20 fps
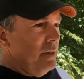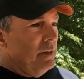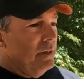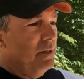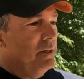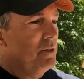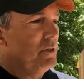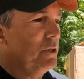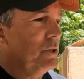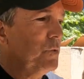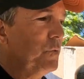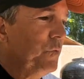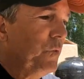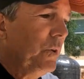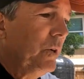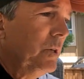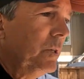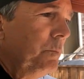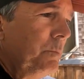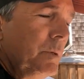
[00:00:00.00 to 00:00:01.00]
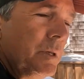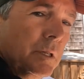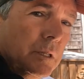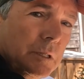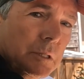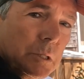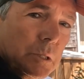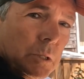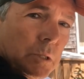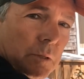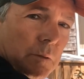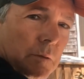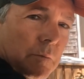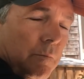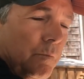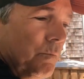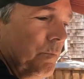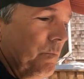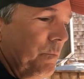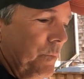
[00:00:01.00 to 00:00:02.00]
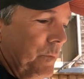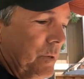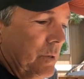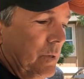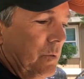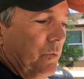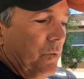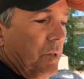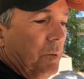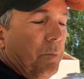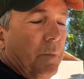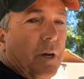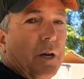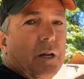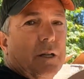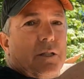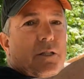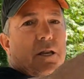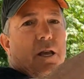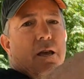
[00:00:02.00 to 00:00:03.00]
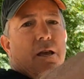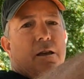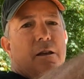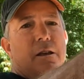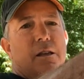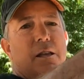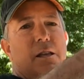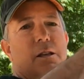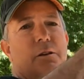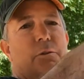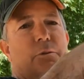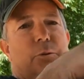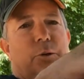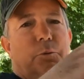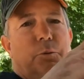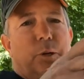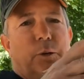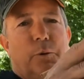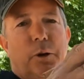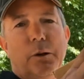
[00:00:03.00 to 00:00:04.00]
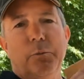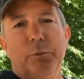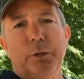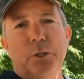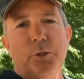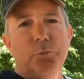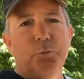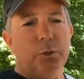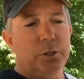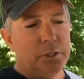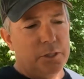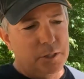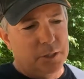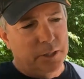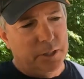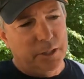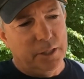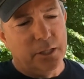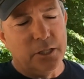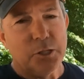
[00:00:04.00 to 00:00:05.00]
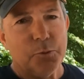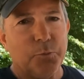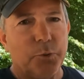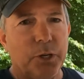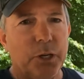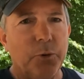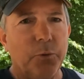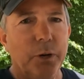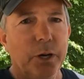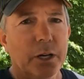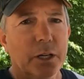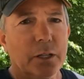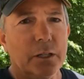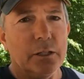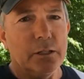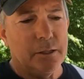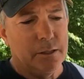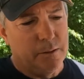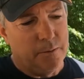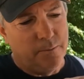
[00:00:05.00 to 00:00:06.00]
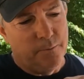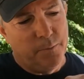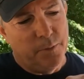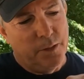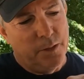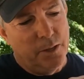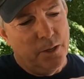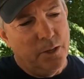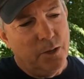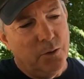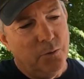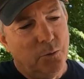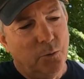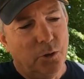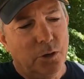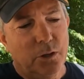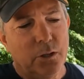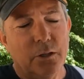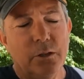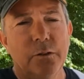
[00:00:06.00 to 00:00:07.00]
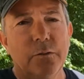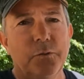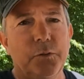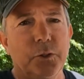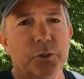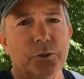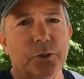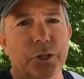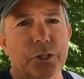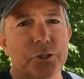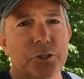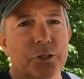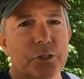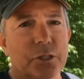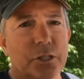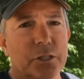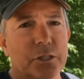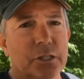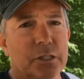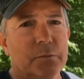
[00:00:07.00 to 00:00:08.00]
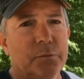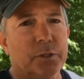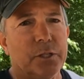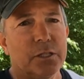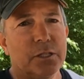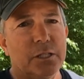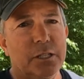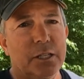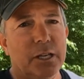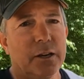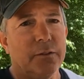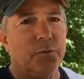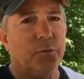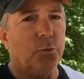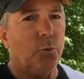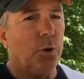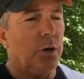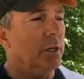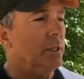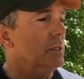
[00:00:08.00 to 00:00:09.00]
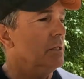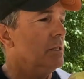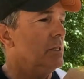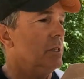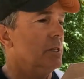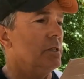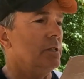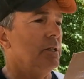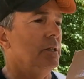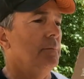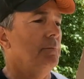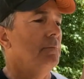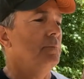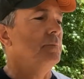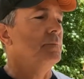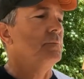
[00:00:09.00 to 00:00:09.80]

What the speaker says: this is from, over the box, what we went with was the Springwell water filtration system, the CF1 system.